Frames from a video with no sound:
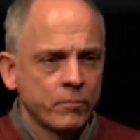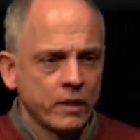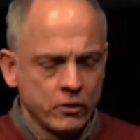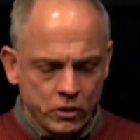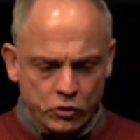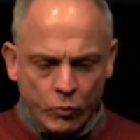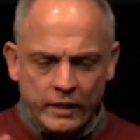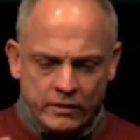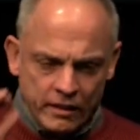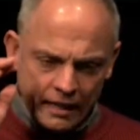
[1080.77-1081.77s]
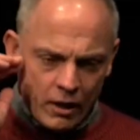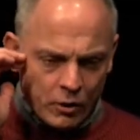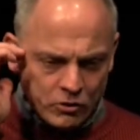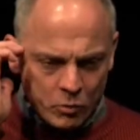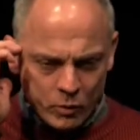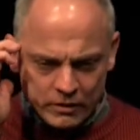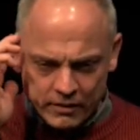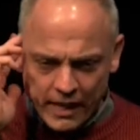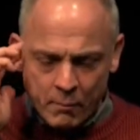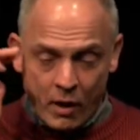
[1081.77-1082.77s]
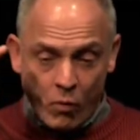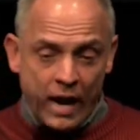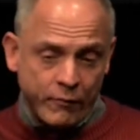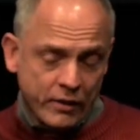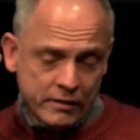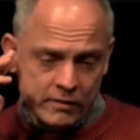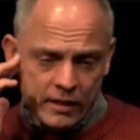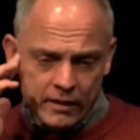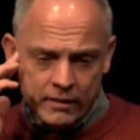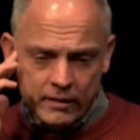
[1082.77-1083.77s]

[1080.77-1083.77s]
And just recently I heard someone say to my wife, they said,